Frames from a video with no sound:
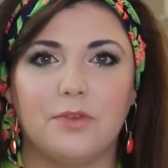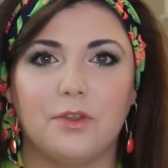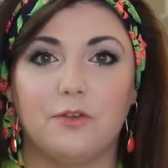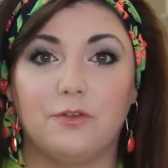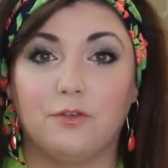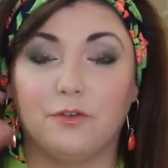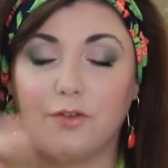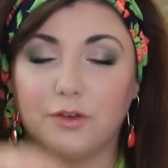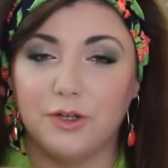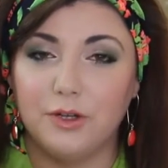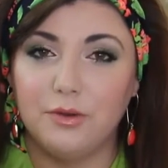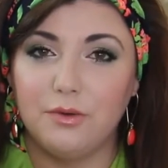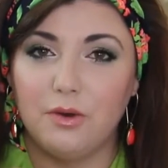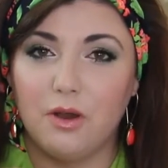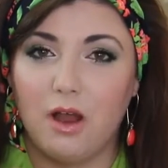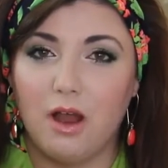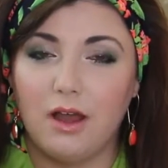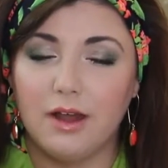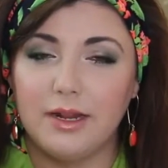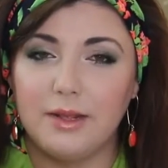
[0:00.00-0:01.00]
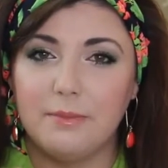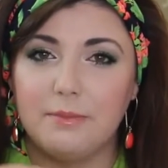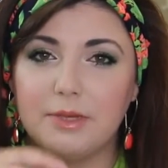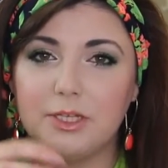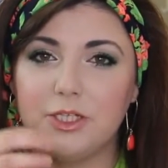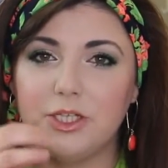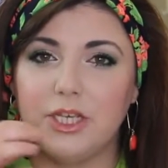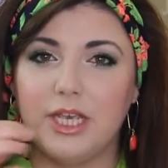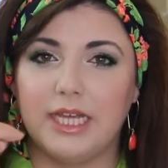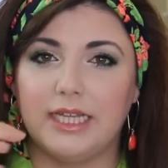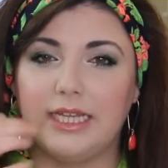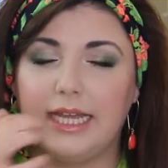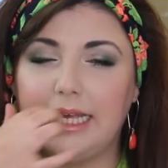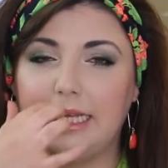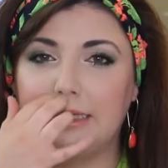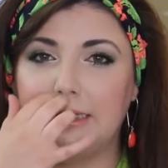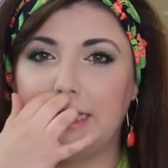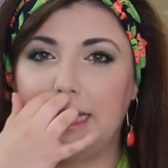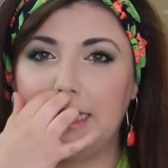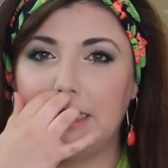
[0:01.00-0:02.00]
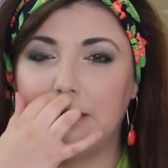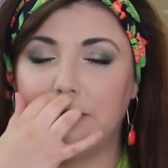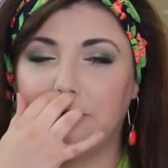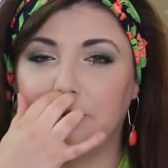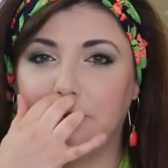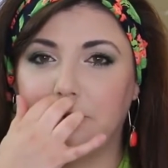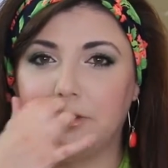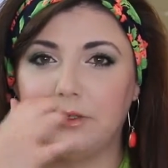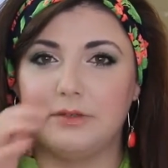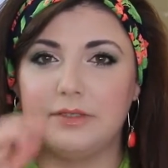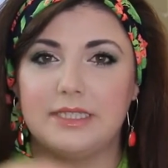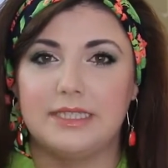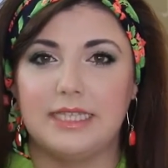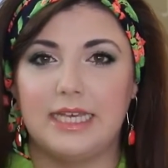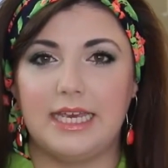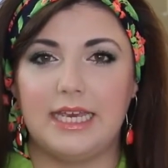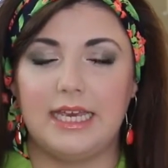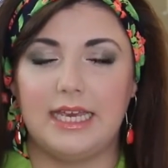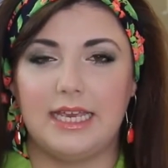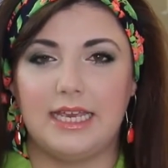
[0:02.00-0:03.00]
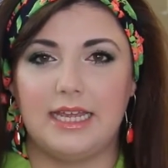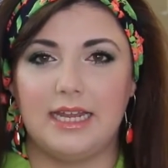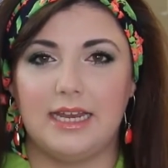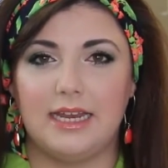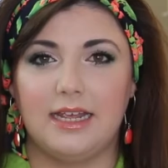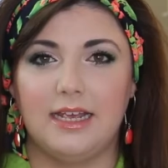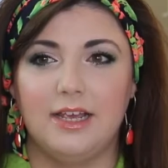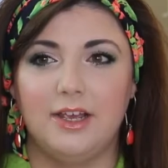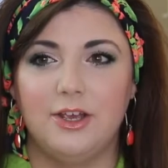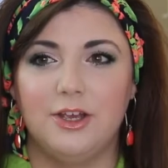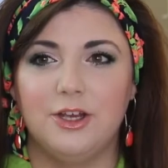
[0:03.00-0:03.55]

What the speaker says: fruit on them, but she had like let the fruit sit in